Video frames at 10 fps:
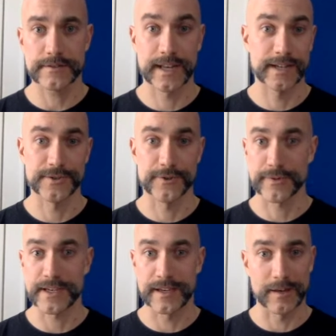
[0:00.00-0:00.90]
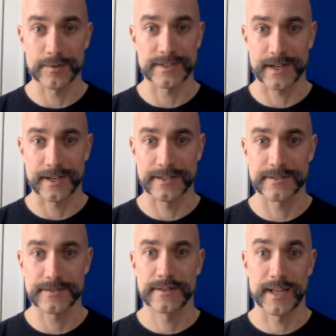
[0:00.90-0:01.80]
It has three equal
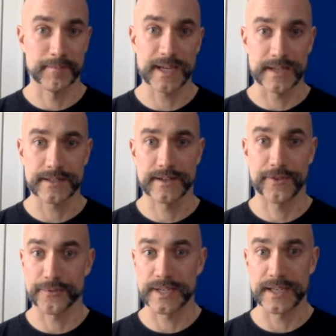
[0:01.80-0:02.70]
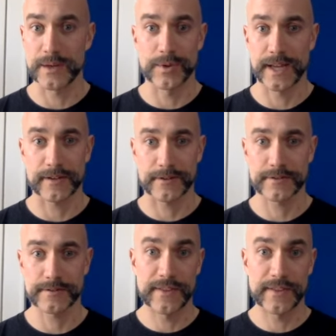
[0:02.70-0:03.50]
sides that meet at three equal angles.